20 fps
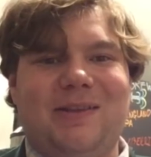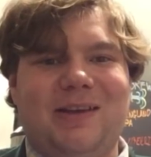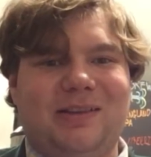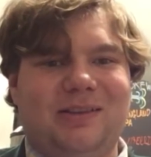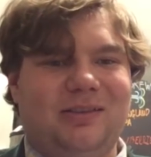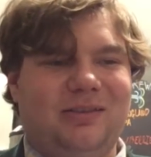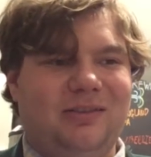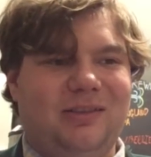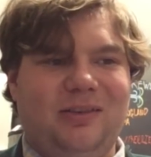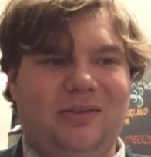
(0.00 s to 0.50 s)
That
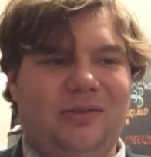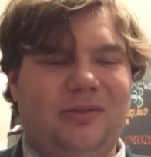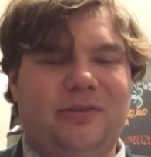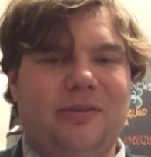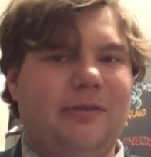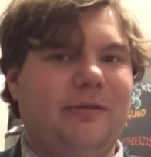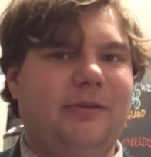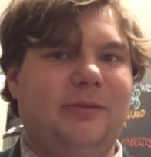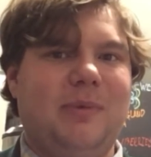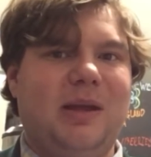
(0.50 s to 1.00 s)
just didn't
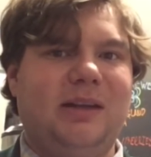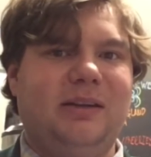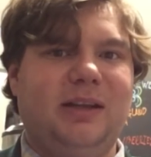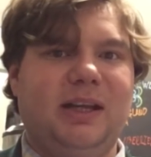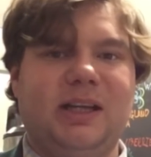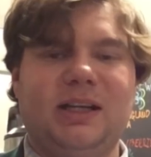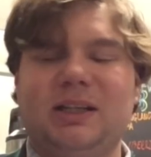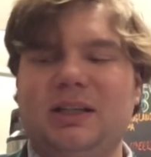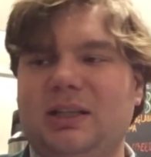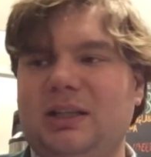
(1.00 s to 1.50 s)
stop
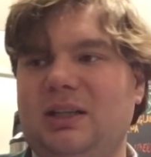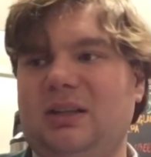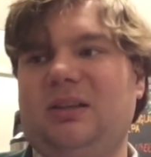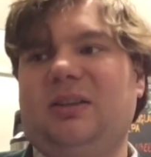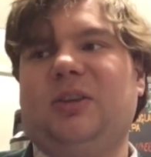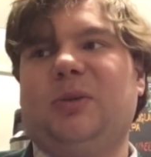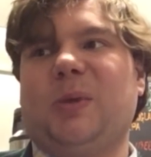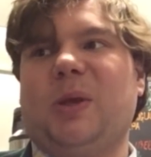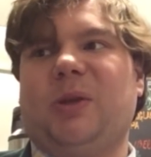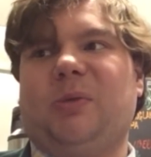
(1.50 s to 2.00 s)
fermenting.
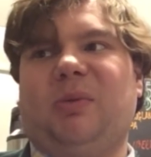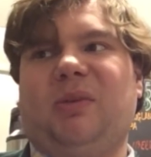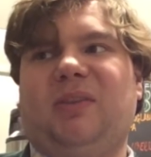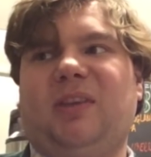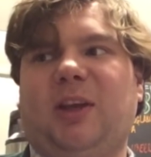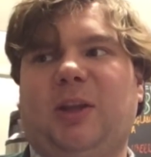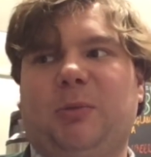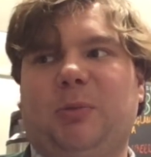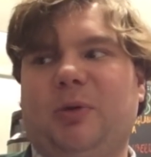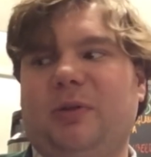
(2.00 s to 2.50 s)
It's supposed to
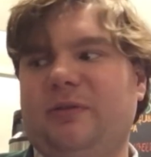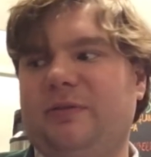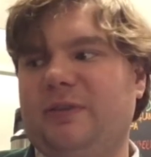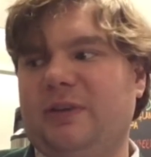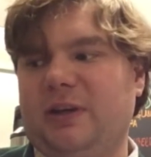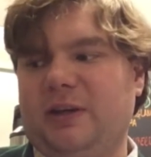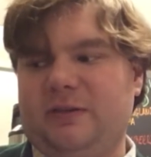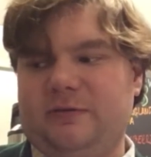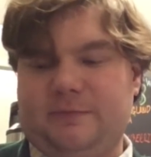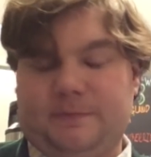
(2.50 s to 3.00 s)
be 6.5.
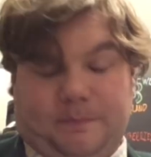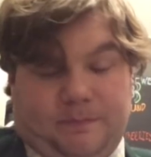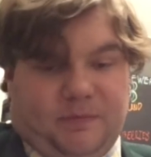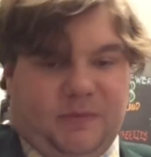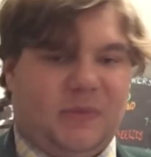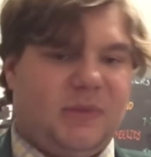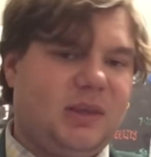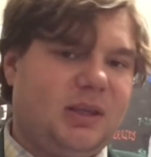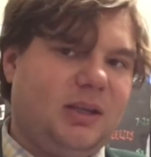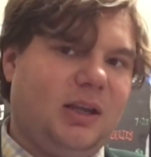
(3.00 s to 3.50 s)
Oh
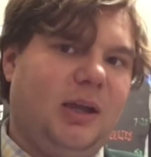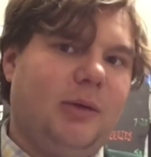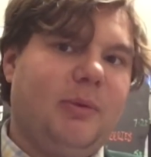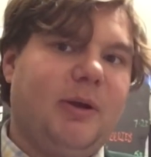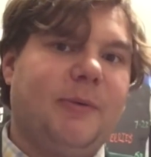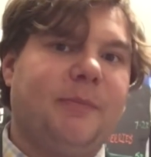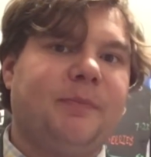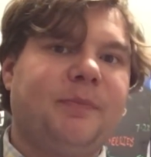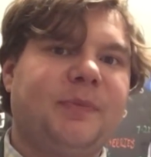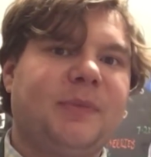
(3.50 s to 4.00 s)

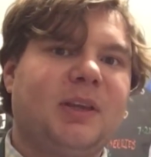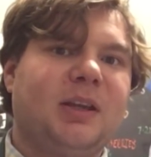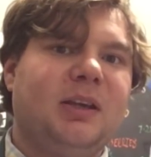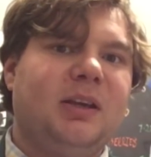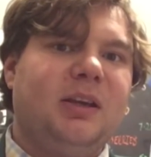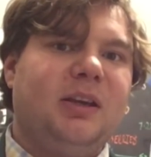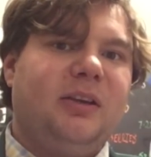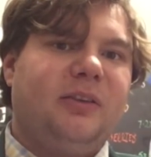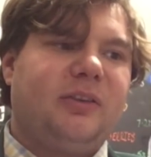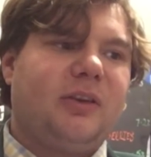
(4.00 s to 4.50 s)
well.
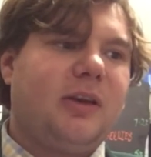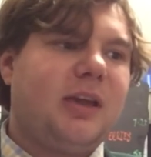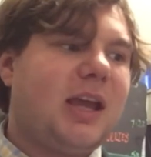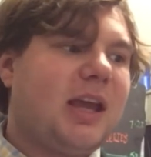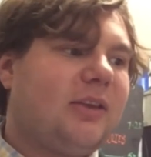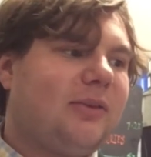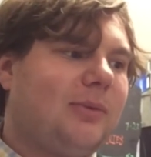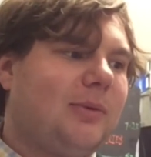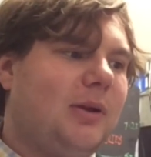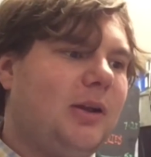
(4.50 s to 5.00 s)
So
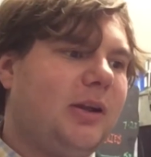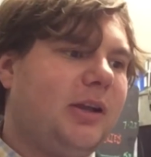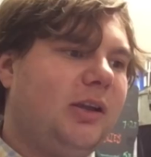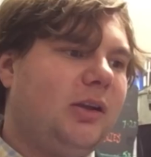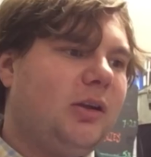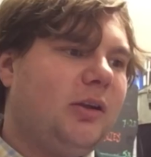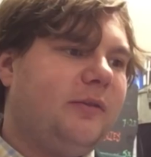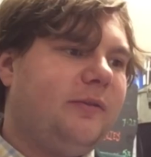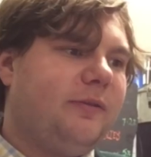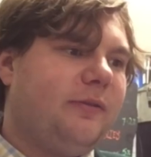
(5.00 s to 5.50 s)
yes, we're
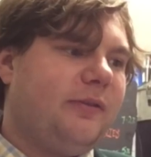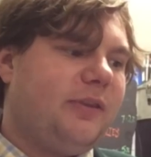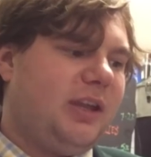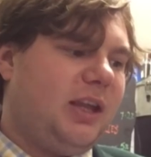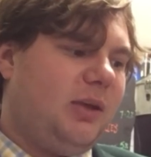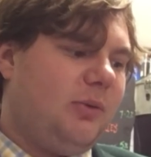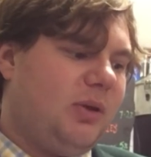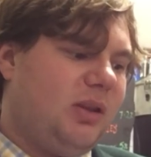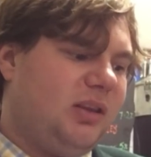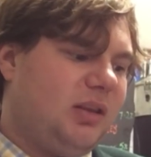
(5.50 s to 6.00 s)
looking good for
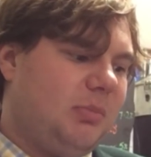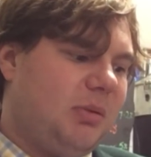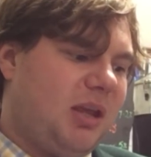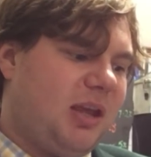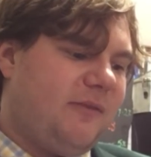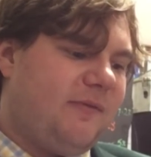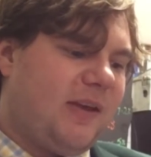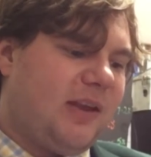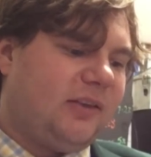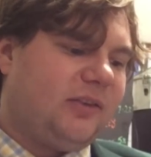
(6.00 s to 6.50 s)
the Winter
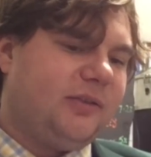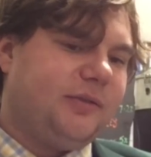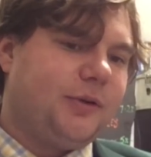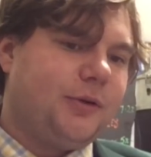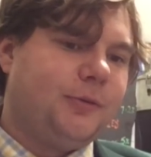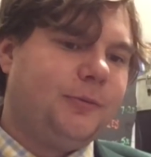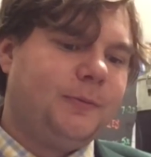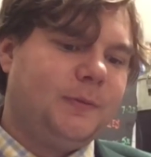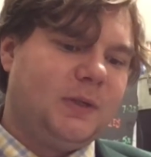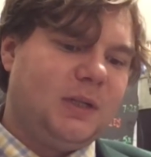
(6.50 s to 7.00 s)
Beer
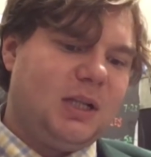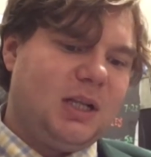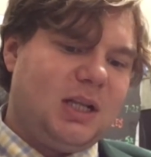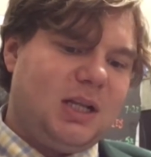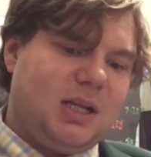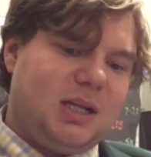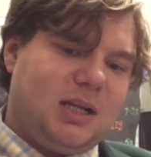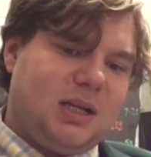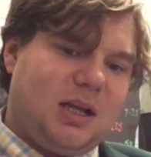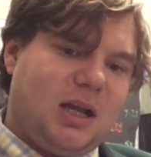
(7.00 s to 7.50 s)
Festival.
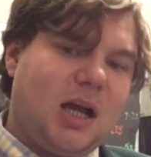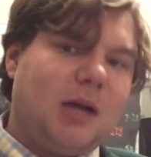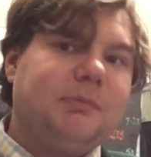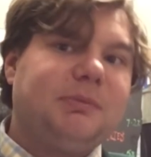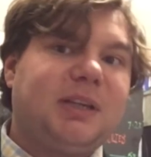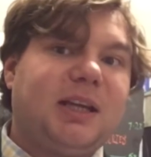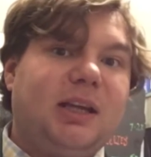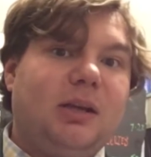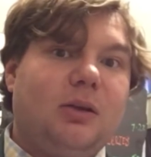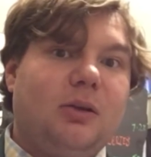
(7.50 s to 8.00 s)

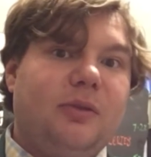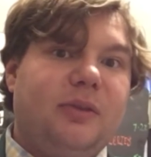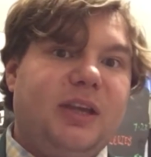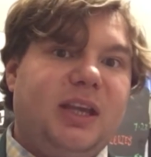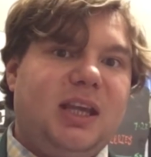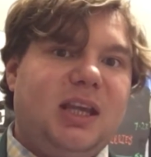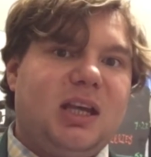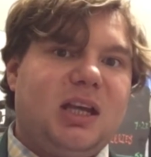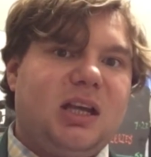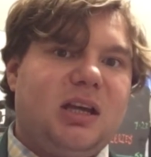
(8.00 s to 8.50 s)
Update on
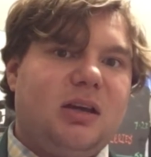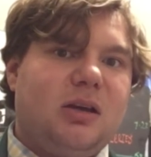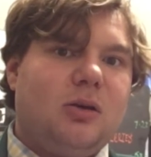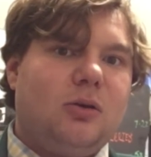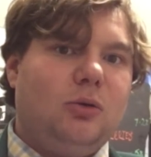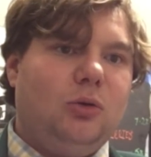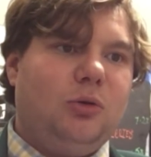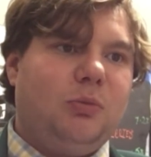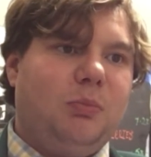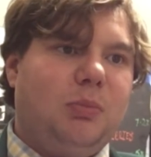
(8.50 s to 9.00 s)
the uh,
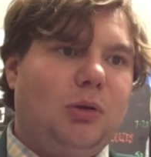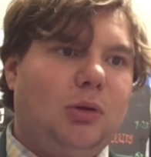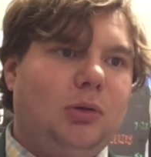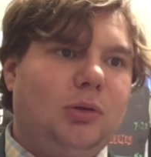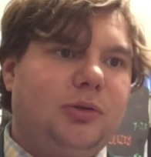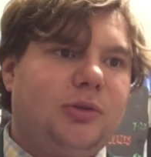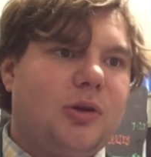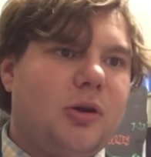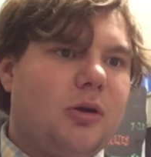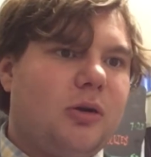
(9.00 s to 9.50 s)
Old
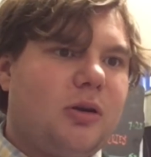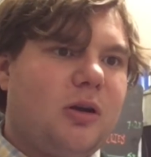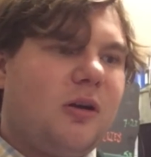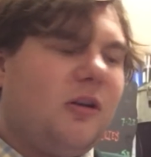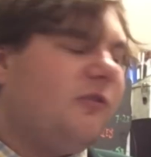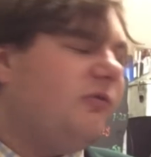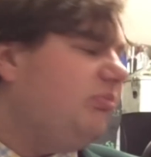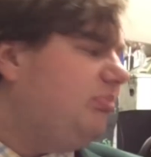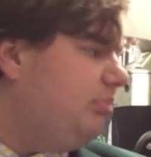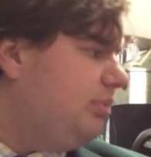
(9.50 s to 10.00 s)
Bulldog
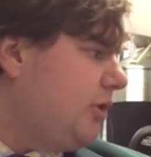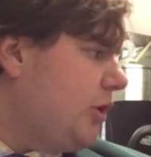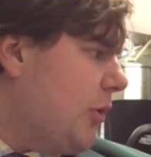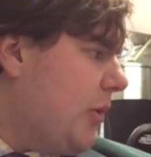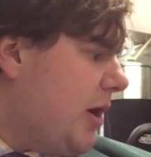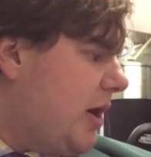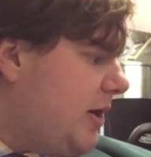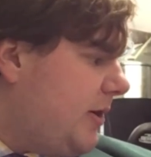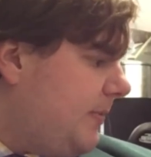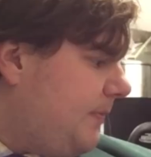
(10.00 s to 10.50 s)
of
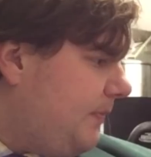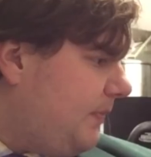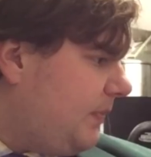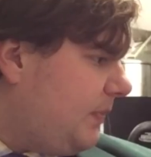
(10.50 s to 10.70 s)
Brewer.